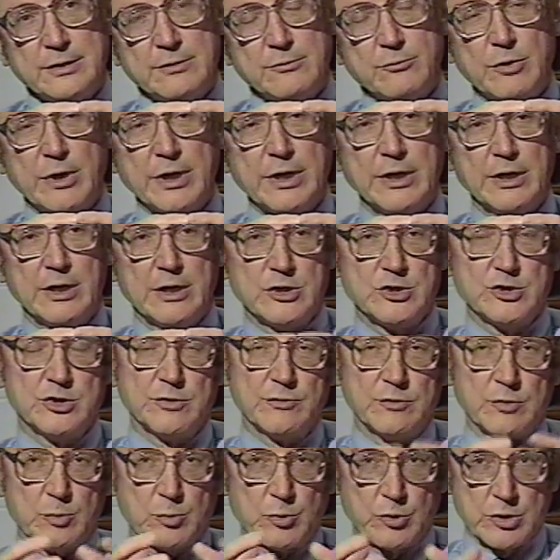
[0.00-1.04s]
regulation
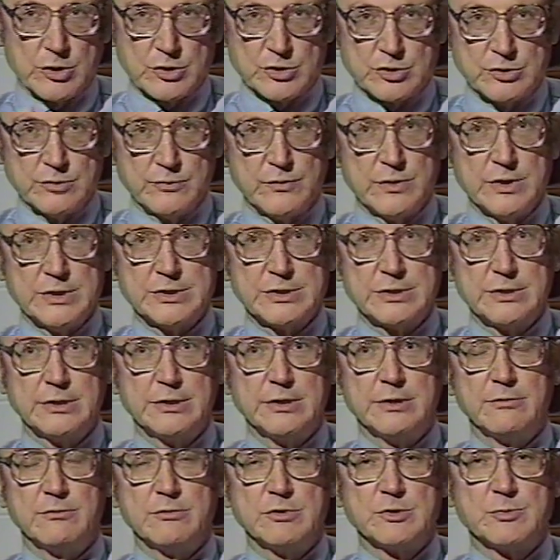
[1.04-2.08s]
of the production of insulin
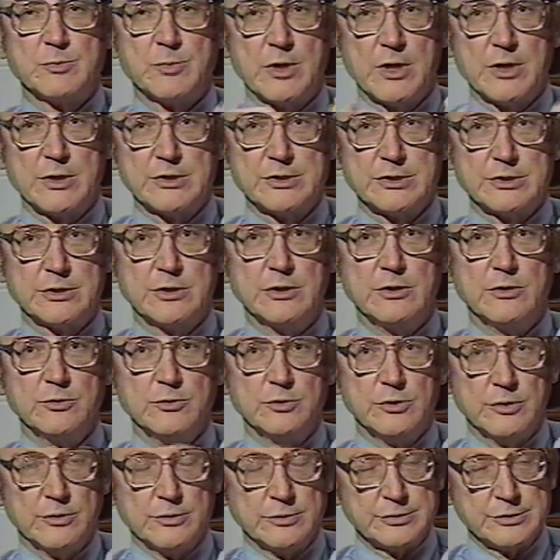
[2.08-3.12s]
in response to
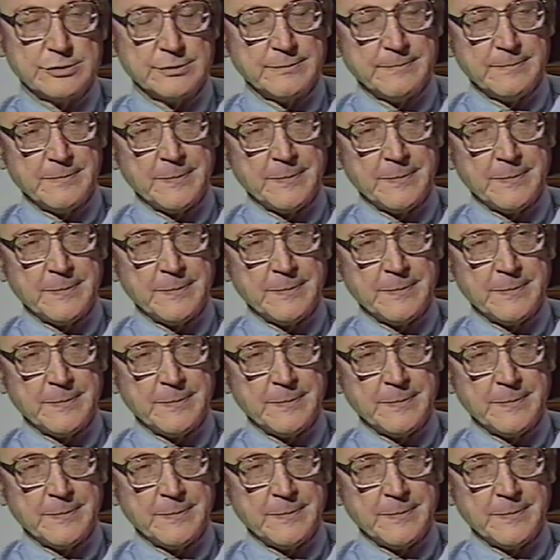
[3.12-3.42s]
glucose.